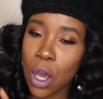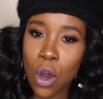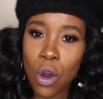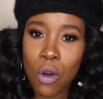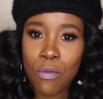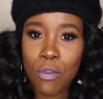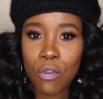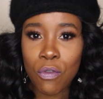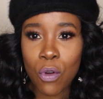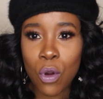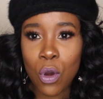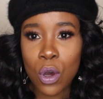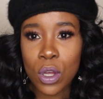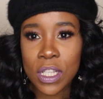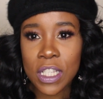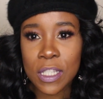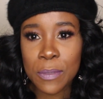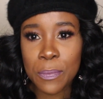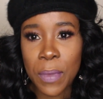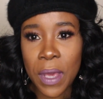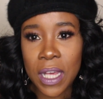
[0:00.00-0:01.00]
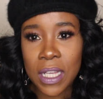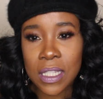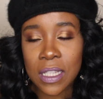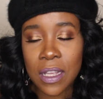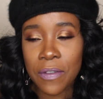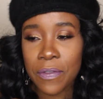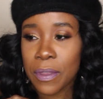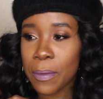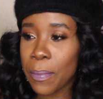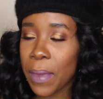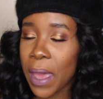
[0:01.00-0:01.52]
overall specs
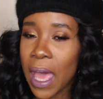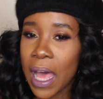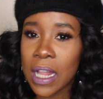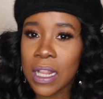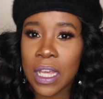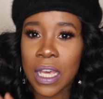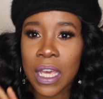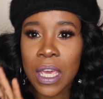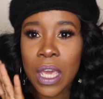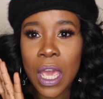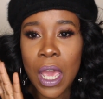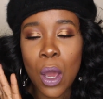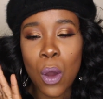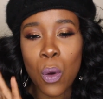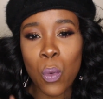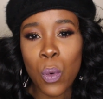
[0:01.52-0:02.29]
of the palette,